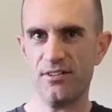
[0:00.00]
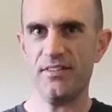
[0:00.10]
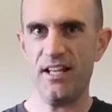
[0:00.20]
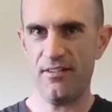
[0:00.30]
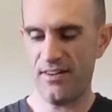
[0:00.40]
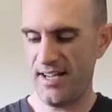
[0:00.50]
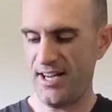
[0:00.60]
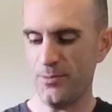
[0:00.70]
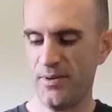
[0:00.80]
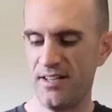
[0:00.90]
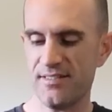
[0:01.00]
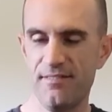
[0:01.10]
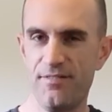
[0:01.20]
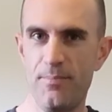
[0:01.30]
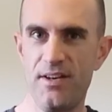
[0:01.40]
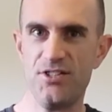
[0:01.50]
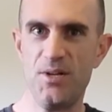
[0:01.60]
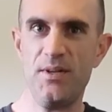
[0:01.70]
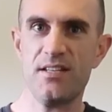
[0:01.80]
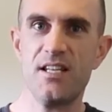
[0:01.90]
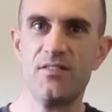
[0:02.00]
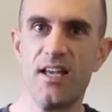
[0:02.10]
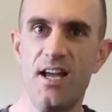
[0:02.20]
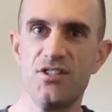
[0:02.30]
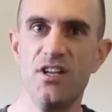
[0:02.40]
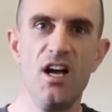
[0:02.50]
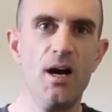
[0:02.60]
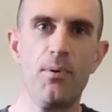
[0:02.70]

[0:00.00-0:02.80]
on their handlebars for better GPS navigation.